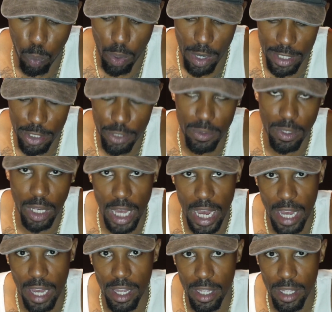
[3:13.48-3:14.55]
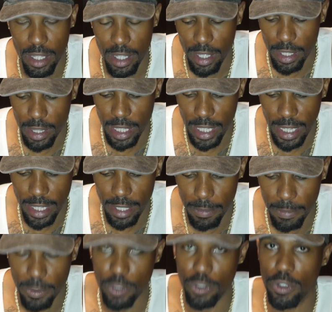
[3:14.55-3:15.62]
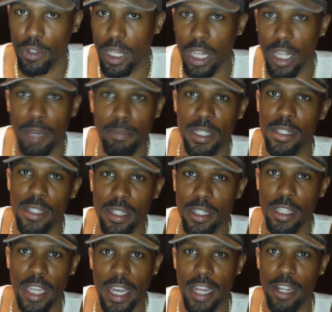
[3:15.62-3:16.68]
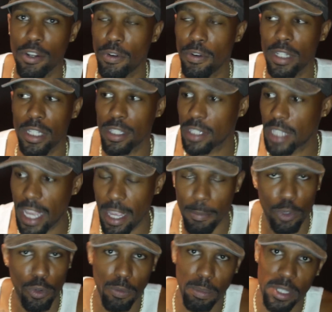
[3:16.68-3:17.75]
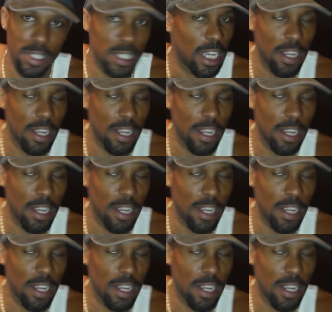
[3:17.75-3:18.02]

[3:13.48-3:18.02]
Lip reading: once you lie, then you're lumped into the category, the same group as